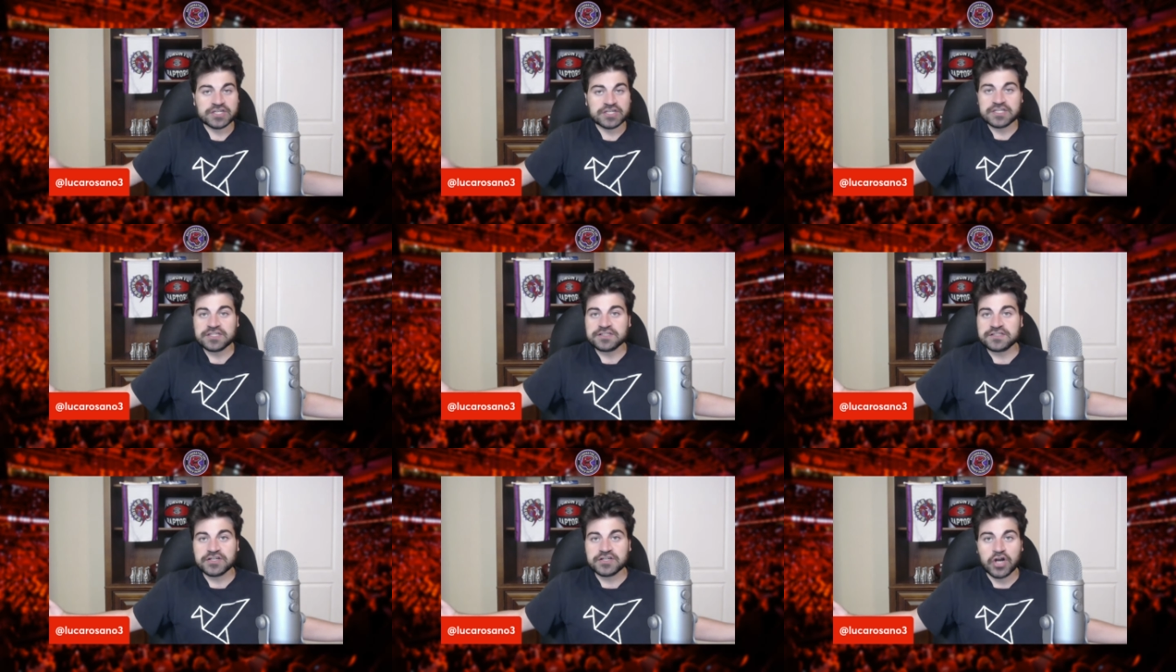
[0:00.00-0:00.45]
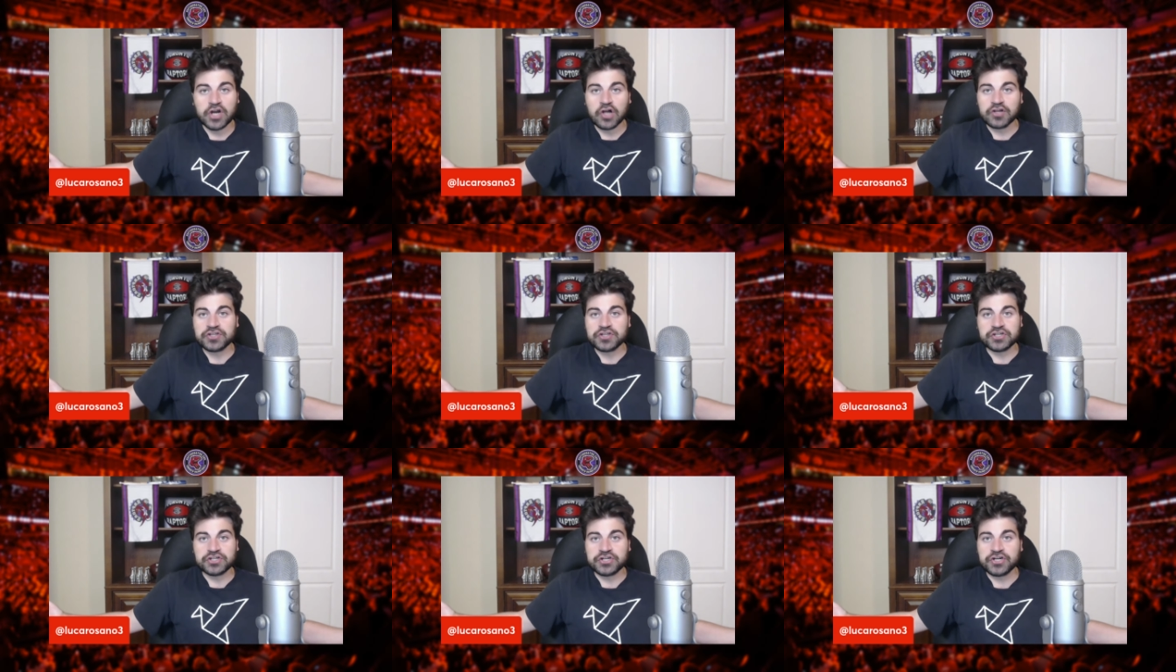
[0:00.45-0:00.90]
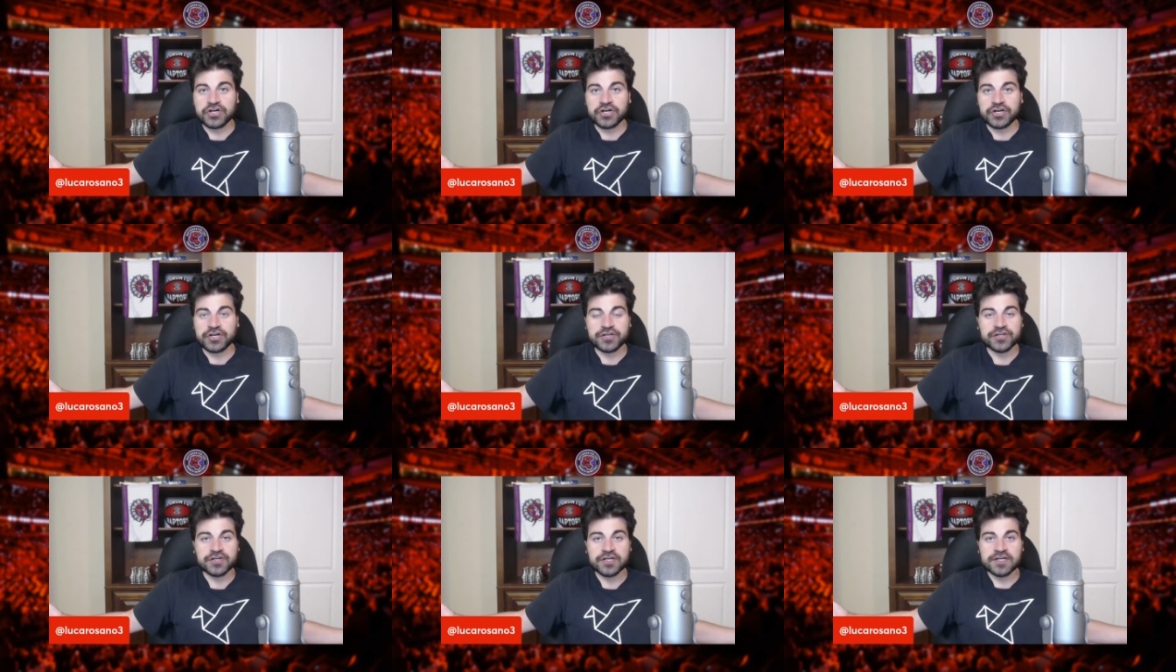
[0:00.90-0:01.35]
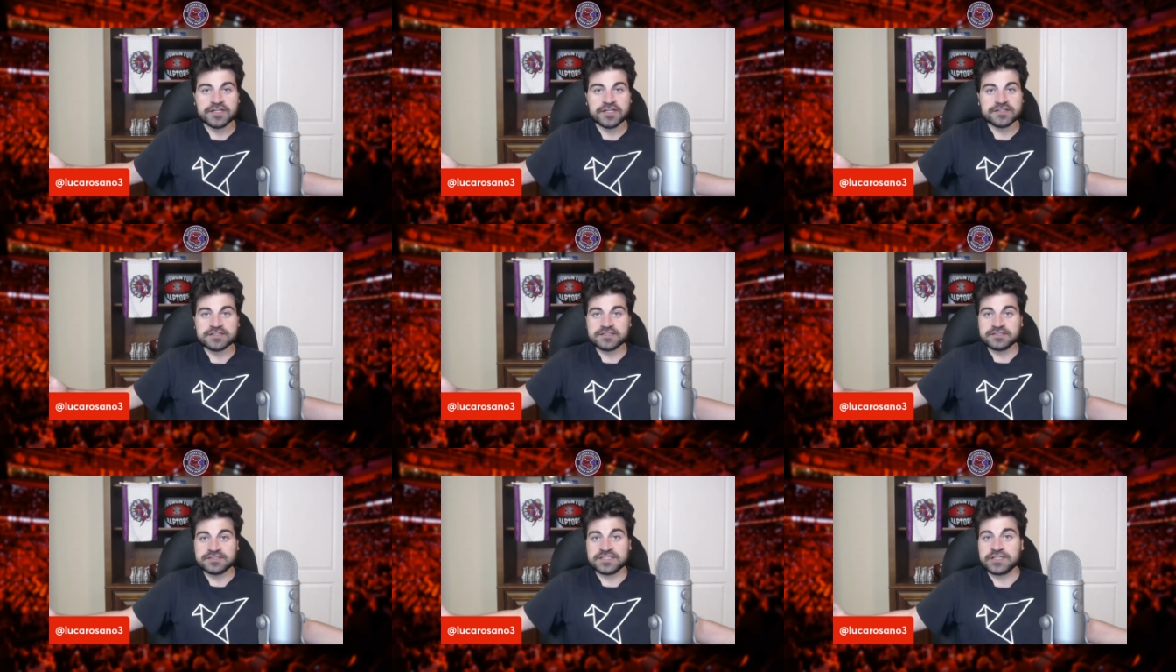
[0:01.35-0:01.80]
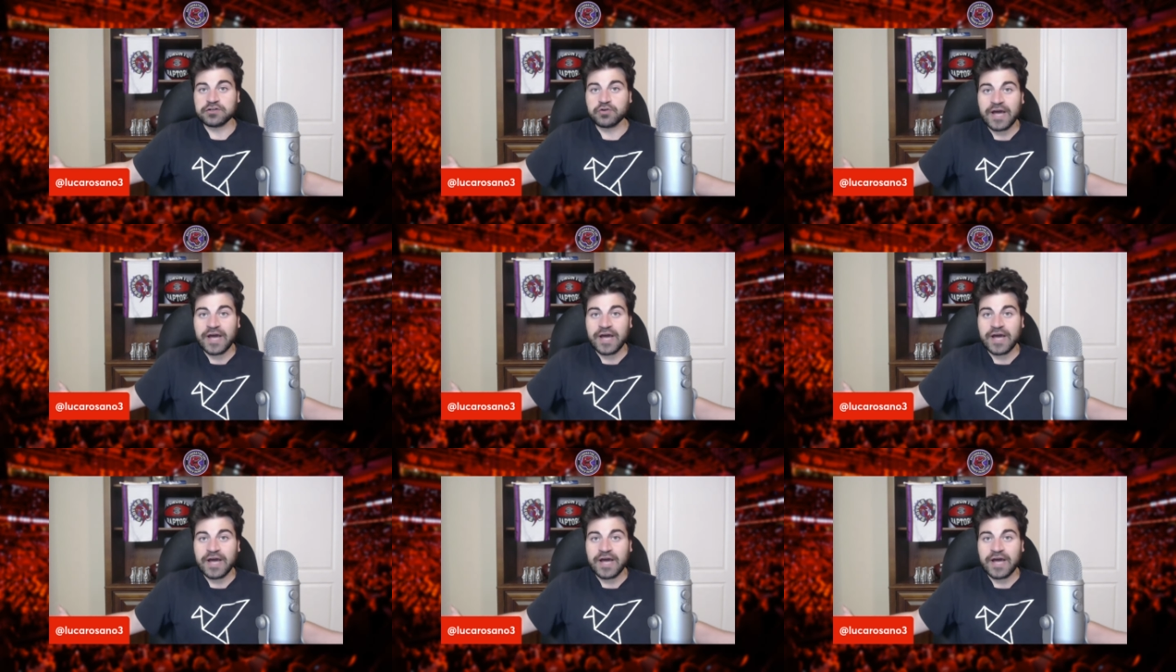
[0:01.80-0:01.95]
He did all he could to single